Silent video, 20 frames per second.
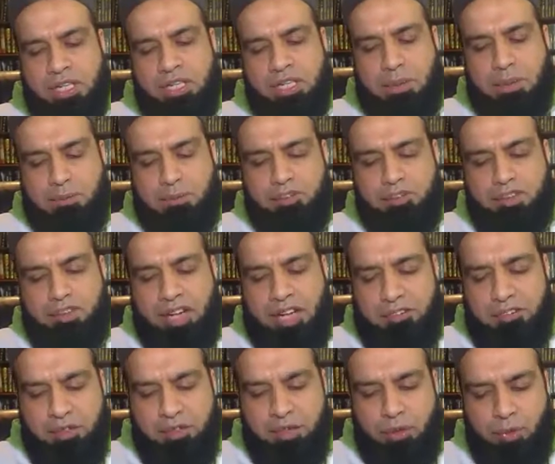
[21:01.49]
Number
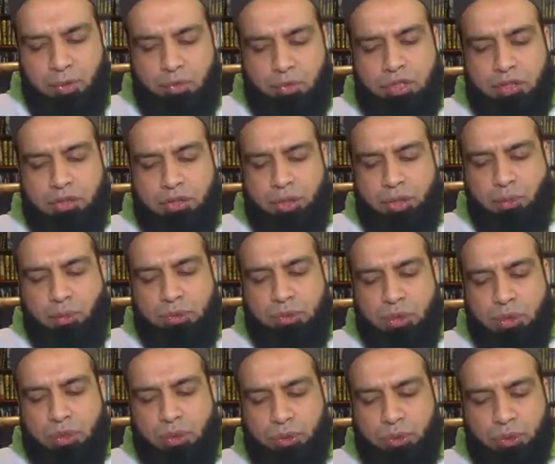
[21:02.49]
five, know that those
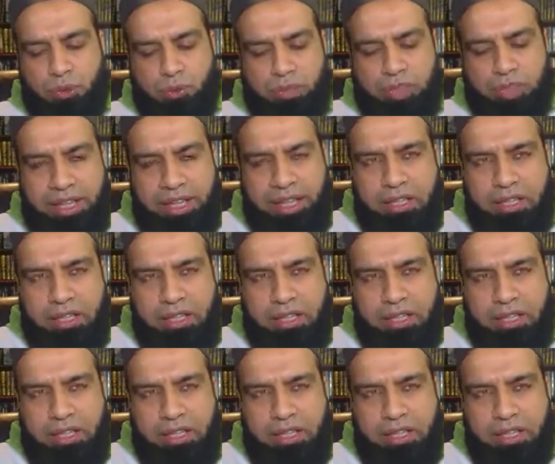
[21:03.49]
who control their